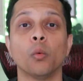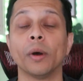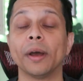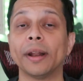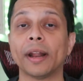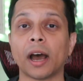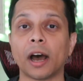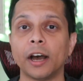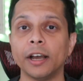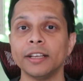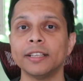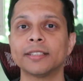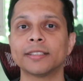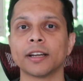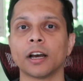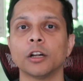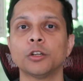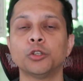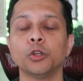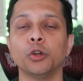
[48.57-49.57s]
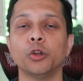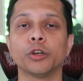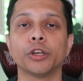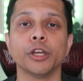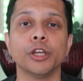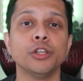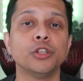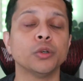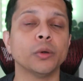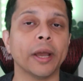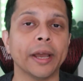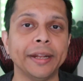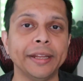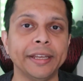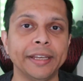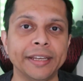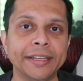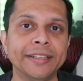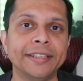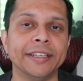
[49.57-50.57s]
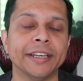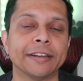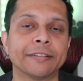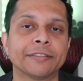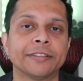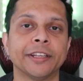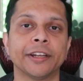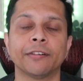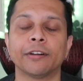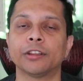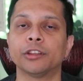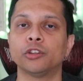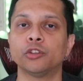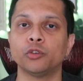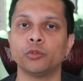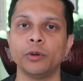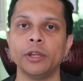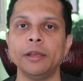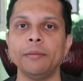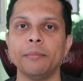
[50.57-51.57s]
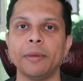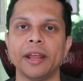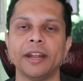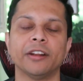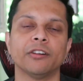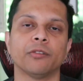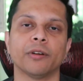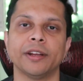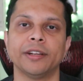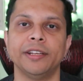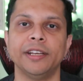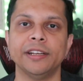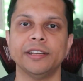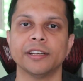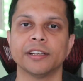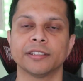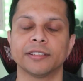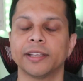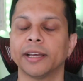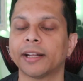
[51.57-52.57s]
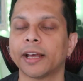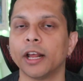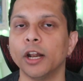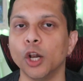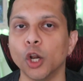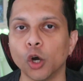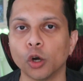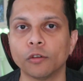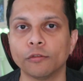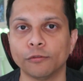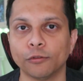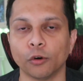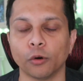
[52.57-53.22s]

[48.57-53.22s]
When I start to look into any ETFs, there are three main criteria that I look